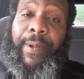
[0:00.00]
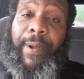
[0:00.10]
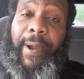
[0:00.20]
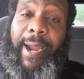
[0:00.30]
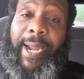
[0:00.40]

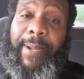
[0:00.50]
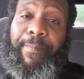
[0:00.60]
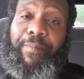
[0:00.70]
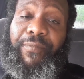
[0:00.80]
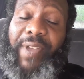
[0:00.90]
All right?
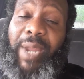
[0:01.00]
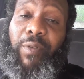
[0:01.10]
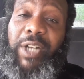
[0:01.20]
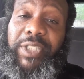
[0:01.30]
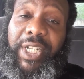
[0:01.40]
Fame
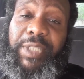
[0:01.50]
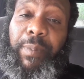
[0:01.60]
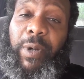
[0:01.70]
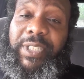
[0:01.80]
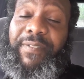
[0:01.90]
Rothstein
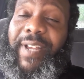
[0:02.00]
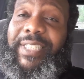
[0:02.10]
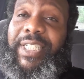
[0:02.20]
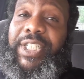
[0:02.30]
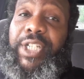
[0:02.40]
Sports
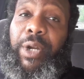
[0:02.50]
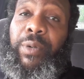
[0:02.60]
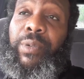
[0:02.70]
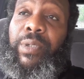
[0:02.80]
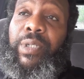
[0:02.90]
Investing
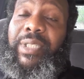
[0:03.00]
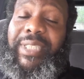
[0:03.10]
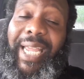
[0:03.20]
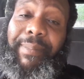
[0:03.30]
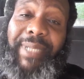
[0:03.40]
Show.
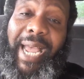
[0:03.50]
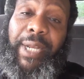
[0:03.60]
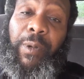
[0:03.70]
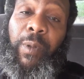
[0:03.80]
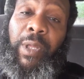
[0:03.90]
Same
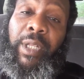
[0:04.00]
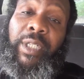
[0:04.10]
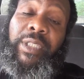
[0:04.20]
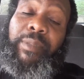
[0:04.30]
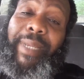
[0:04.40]
title.
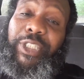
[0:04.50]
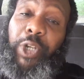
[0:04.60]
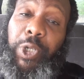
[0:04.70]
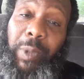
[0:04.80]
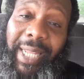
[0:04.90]
Make
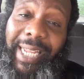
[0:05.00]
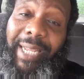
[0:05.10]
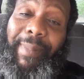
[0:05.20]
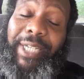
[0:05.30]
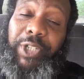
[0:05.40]
sure you like
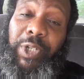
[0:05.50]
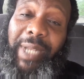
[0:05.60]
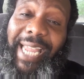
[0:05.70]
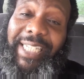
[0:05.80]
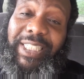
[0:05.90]

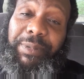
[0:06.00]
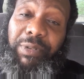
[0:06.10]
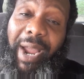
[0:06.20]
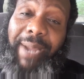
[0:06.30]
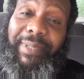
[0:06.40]
and
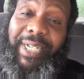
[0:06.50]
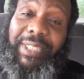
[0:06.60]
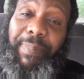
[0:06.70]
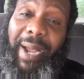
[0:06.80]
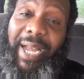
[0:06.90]
subscribe to
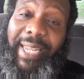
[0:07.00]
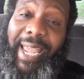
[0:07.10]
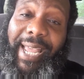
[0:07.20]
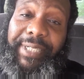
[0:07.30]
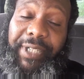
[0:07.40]
this
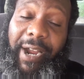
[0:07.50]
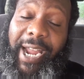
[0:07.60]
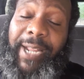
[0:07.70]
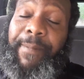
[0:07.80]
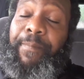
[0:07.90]
podcast. All right?